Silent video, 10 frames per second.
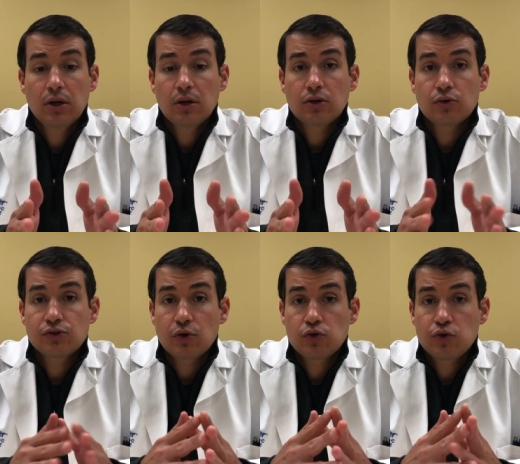your
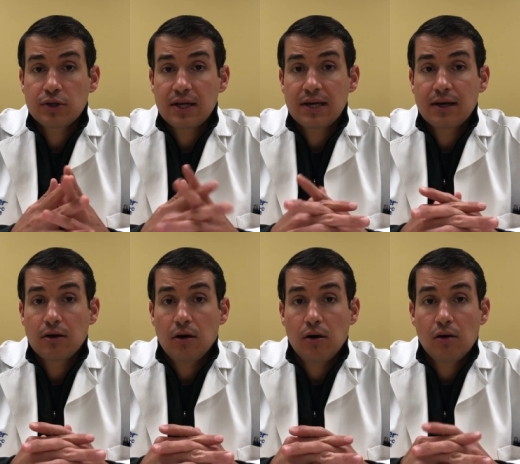surgery leg at
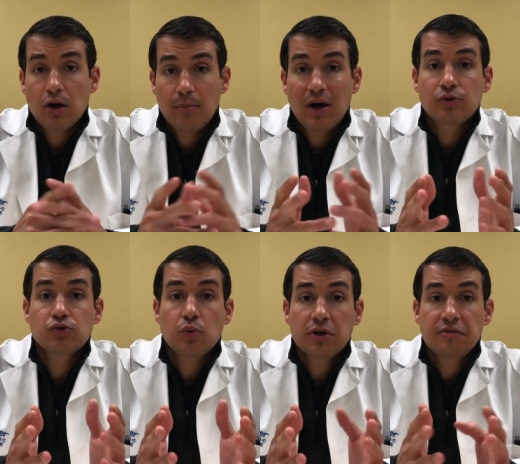all, about
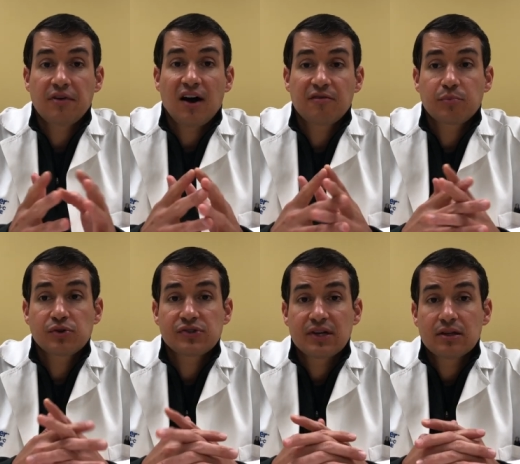
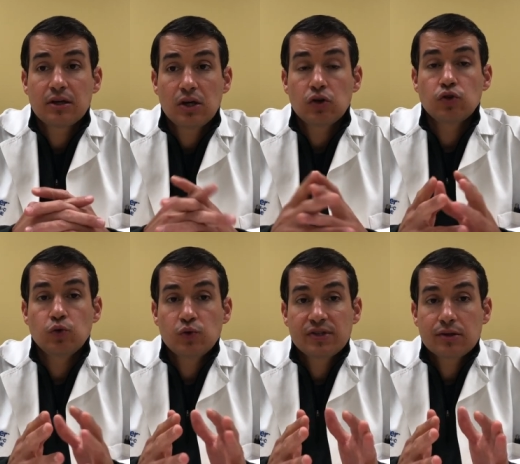25%,
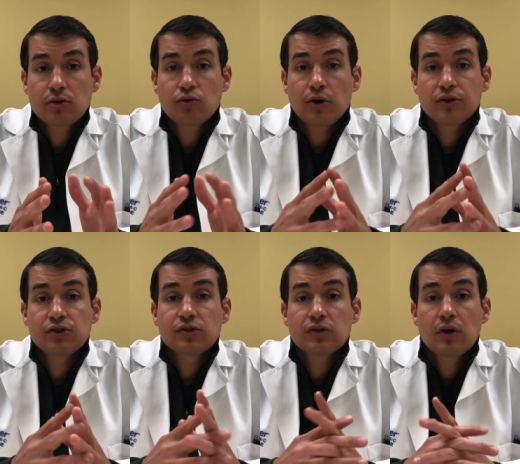using the
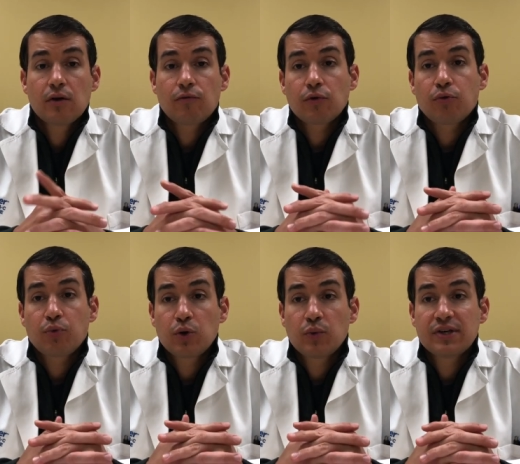crutches for
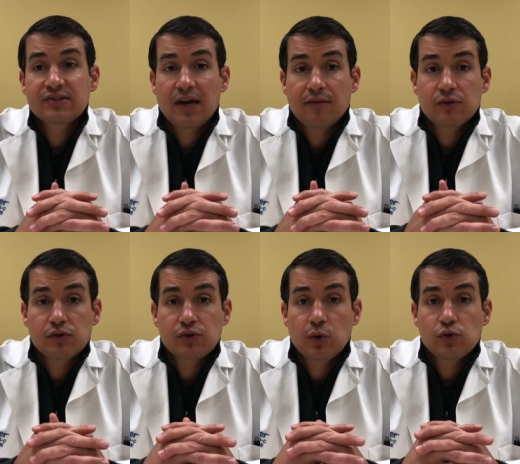3 weeks after
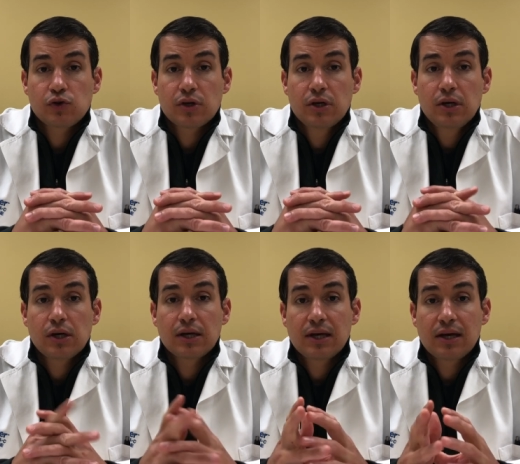surgery.
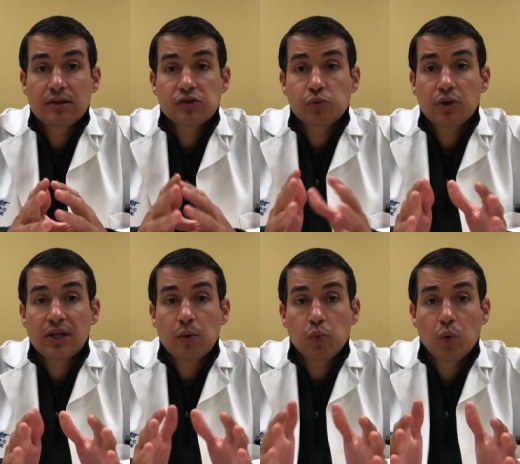Again, this will
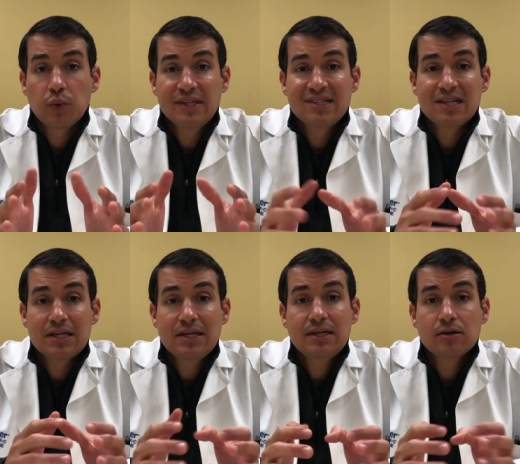let what we did
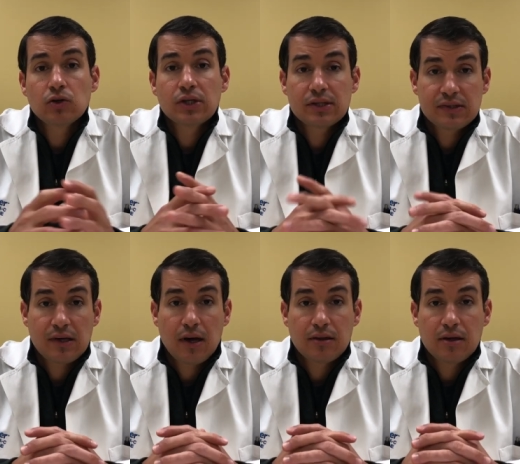heal
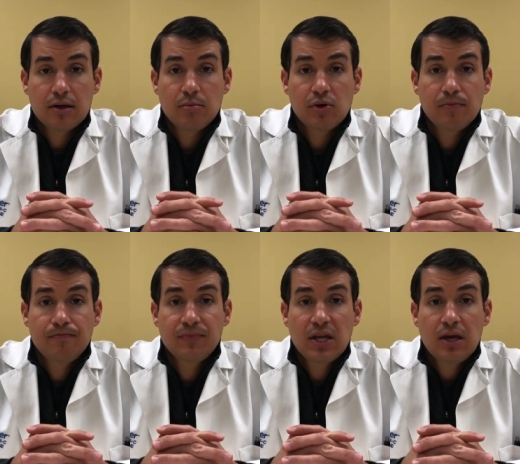inside the hip.
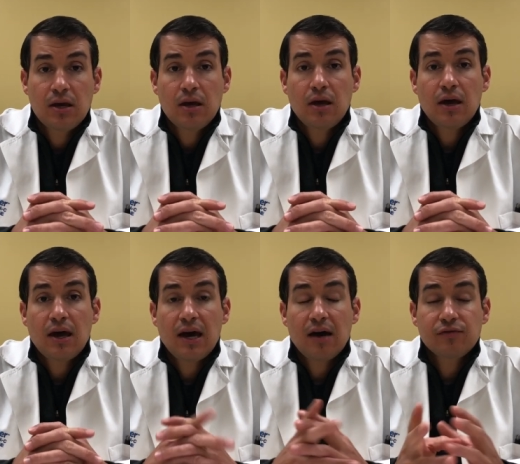
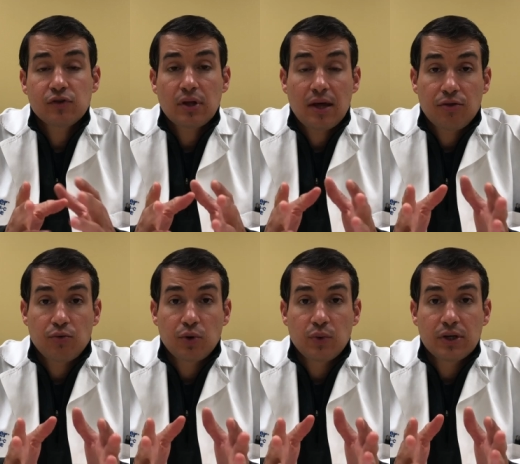After that
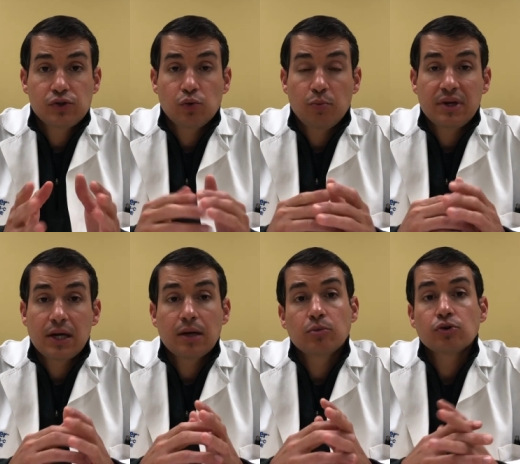3 weeks, you will be
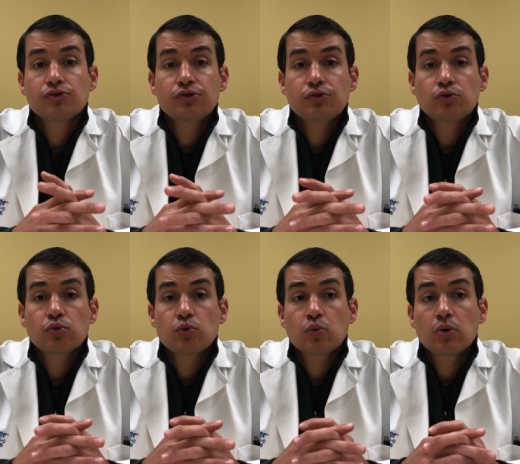able
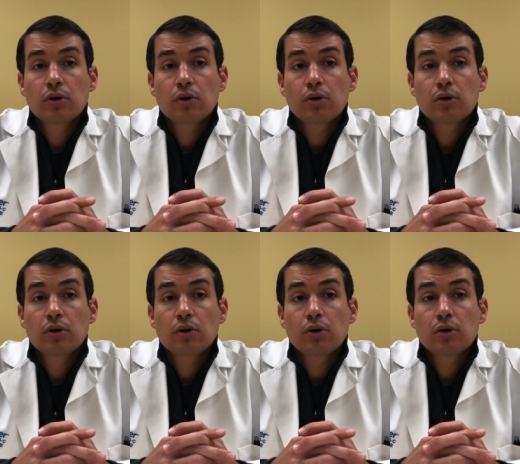to